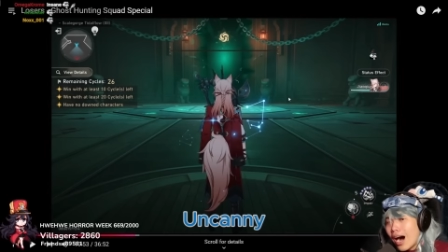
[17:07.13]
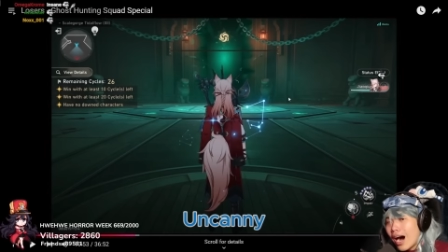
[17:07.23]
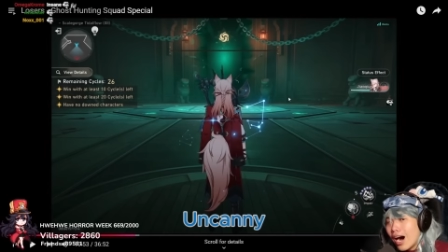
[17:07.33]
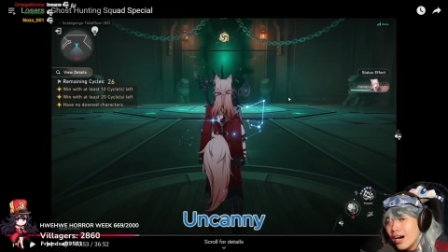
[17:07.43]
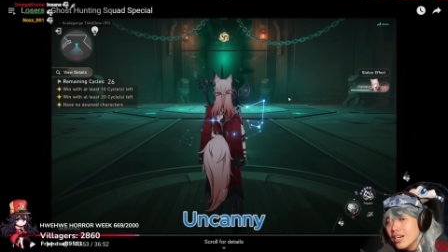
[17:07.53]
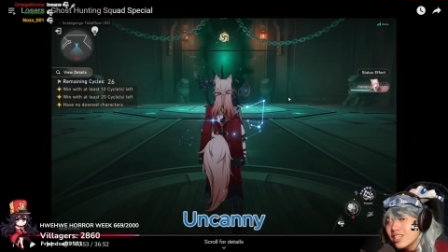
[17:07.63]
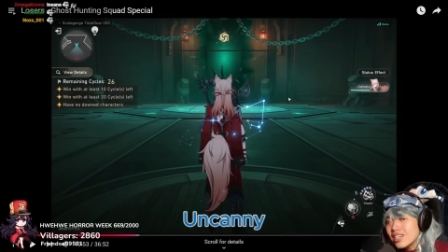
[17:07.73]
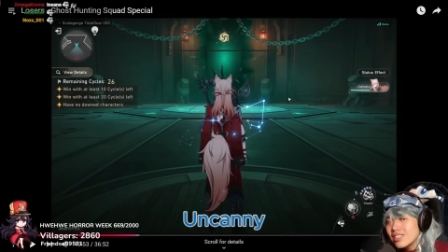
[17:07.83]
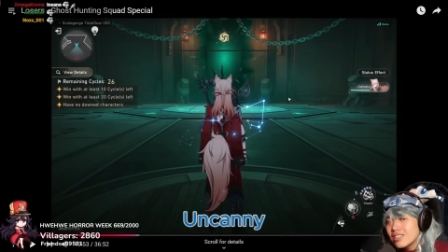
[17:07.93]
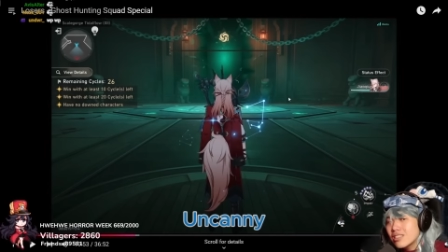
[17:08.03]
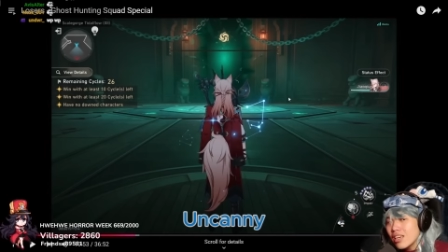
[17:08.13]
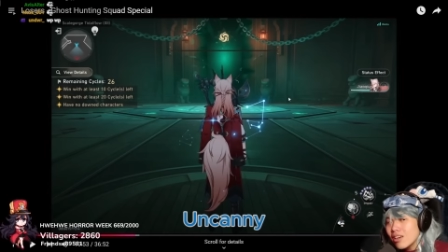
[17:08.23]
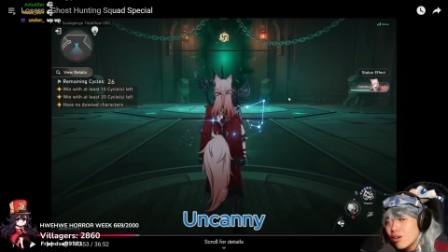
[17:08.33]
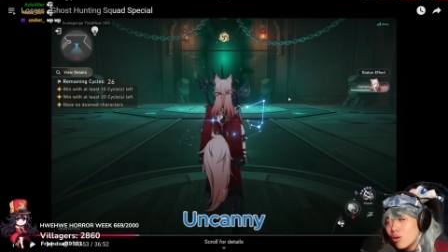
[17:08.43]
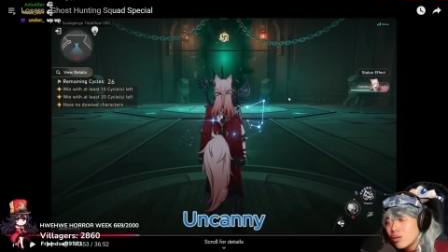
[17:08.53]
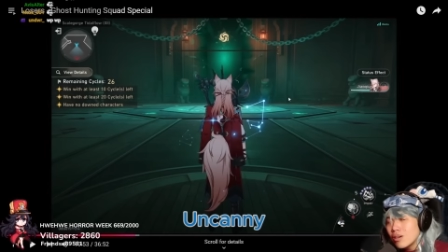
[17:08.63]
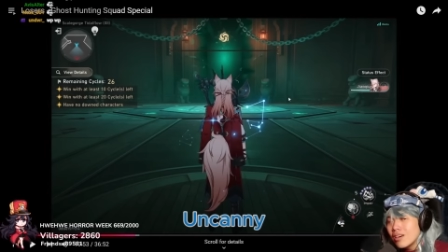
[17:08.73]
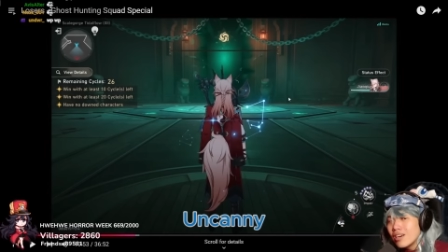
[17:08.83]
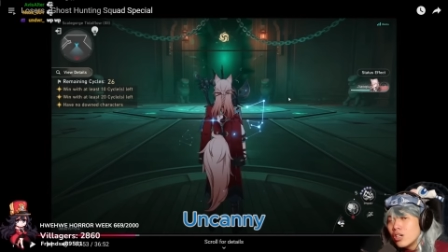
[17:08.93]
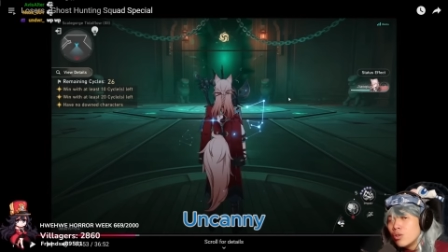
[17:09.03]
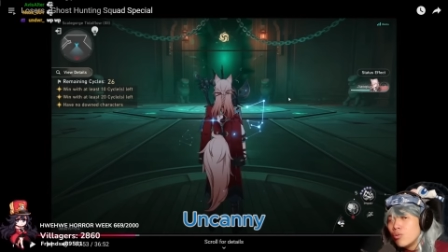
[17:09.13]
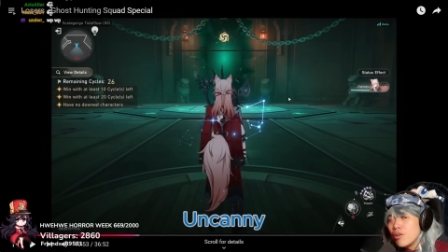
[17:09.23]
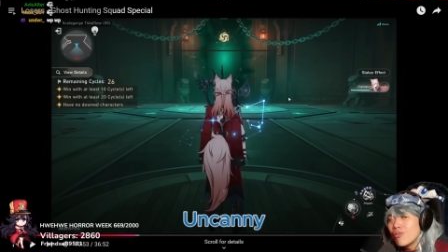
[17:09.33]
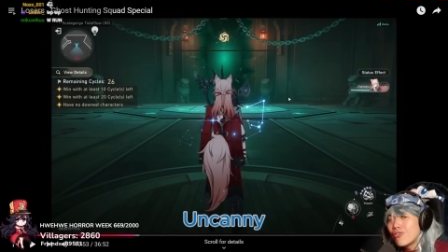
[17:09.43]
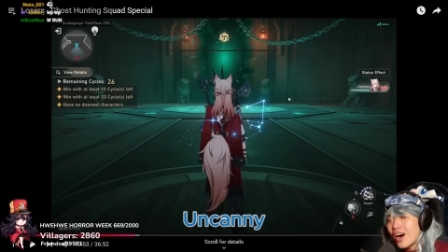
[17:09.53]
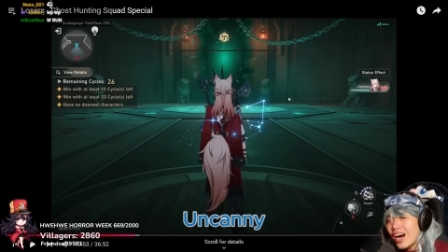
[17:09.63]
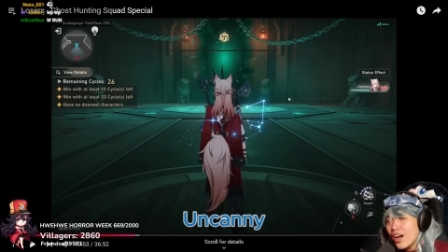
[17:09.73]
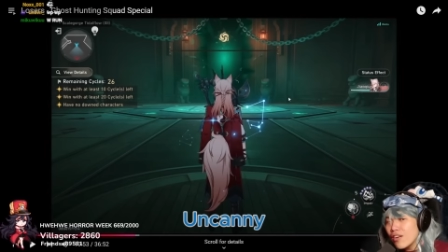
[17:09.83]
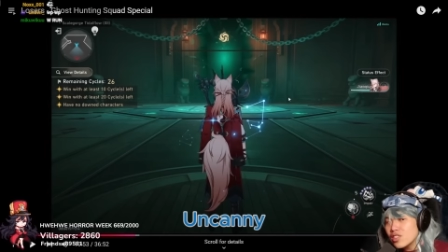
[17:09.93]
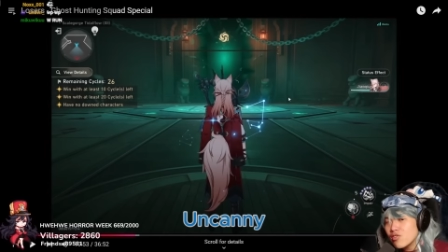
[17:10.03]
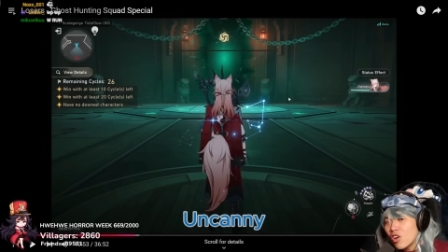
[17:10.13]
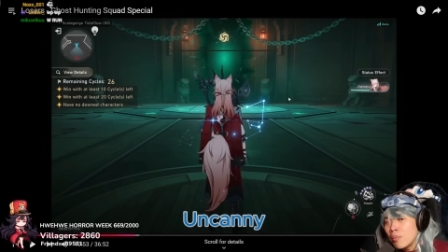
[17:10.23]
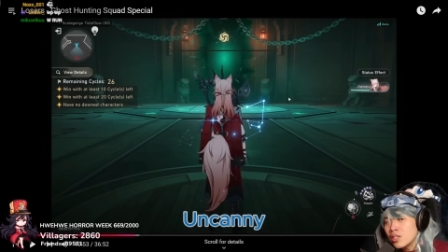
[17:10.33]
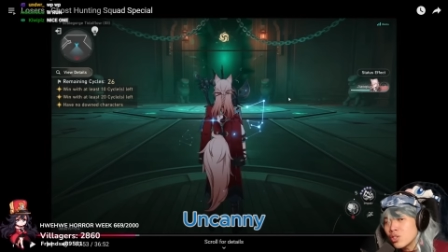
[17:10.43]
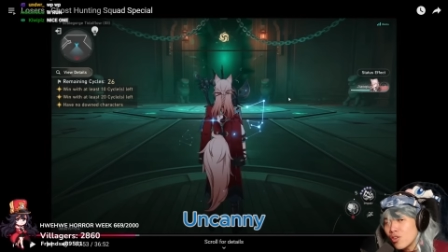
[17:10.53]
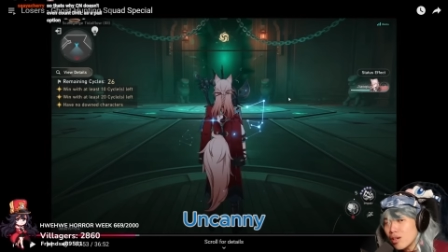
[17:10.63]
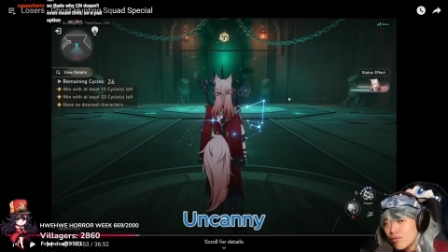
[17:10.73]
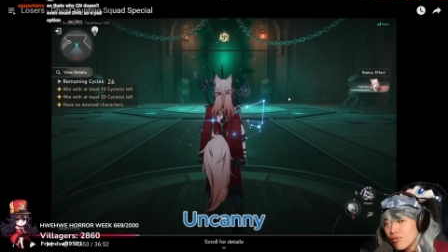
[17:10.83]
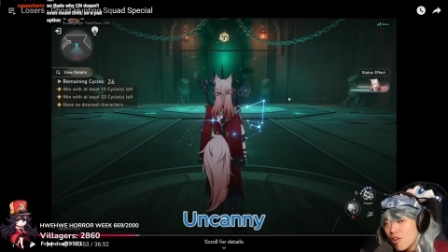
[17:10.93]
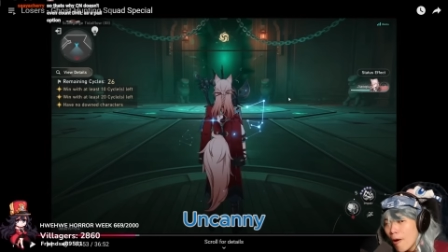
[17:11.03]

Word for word: Unc Dale revives from his grave.